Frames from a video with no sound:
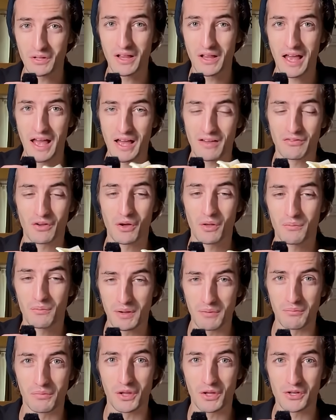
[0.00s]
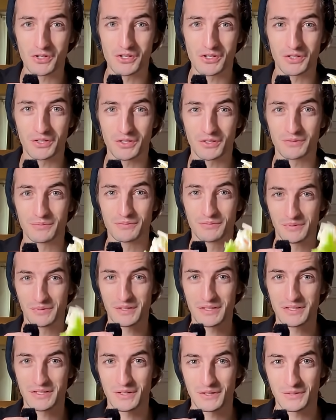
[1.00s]
have on my blood sugar.
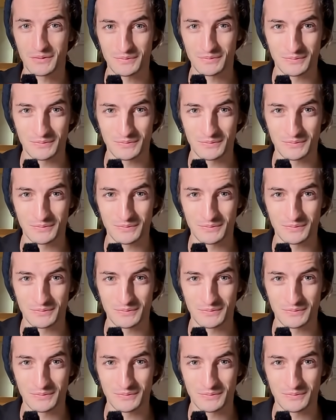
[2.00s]
Let's go.